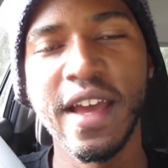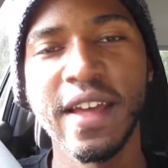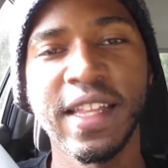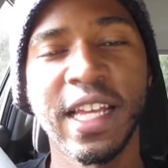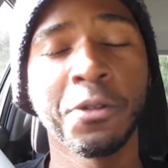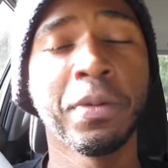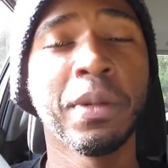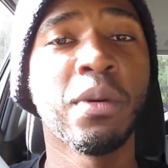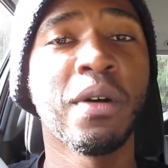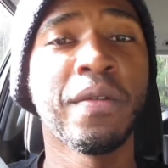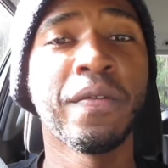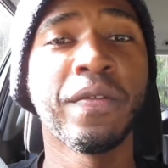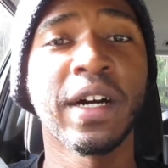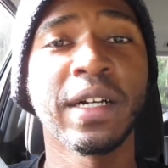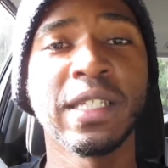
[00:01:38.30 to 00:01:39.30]
That's what people have
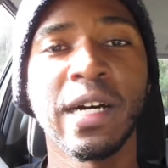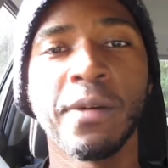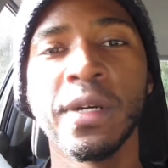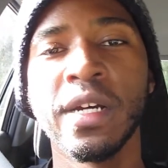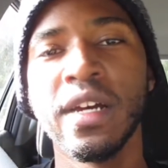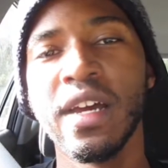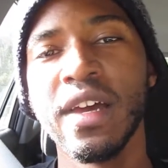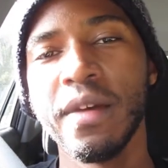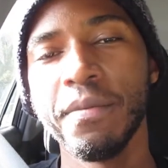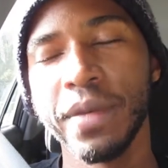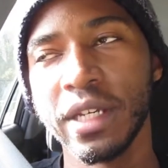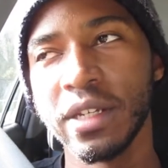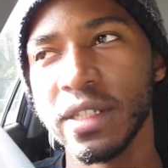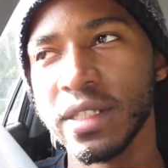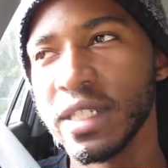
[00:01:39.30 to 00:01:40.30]
fucked up.
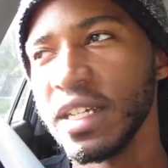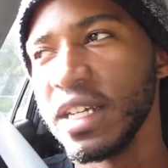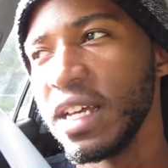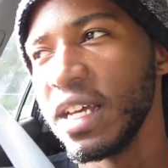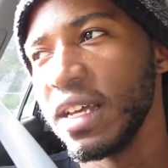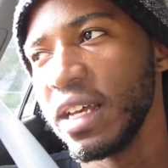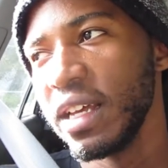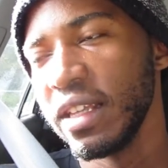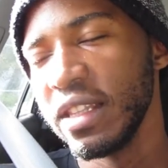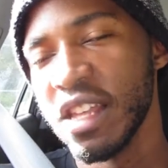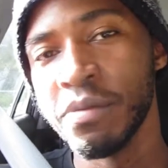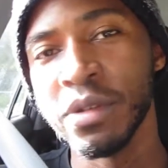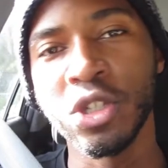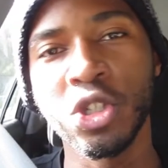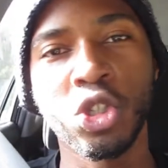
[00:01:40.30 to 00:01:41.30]
Because
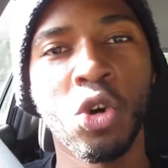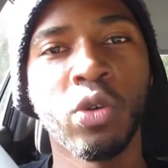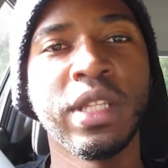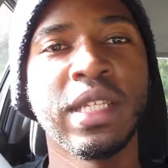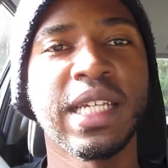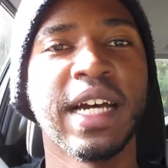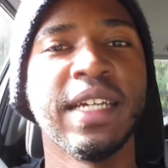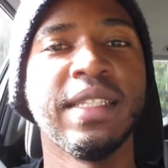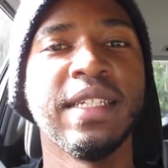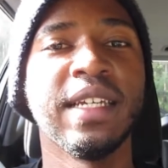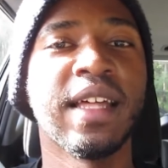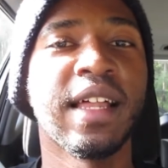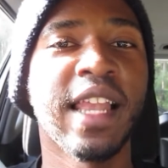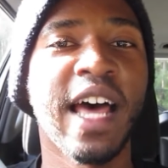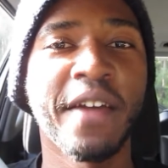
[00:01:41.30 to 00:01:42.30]
they've been sold this idea
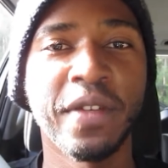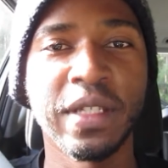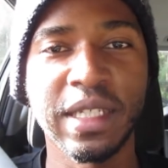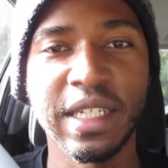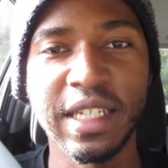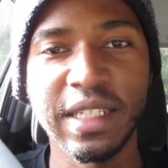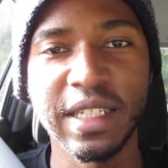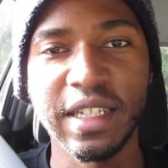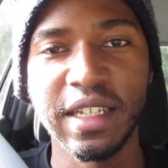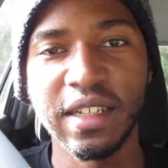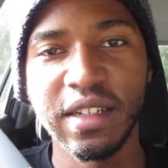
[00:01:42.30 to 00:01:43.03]
that life is easy,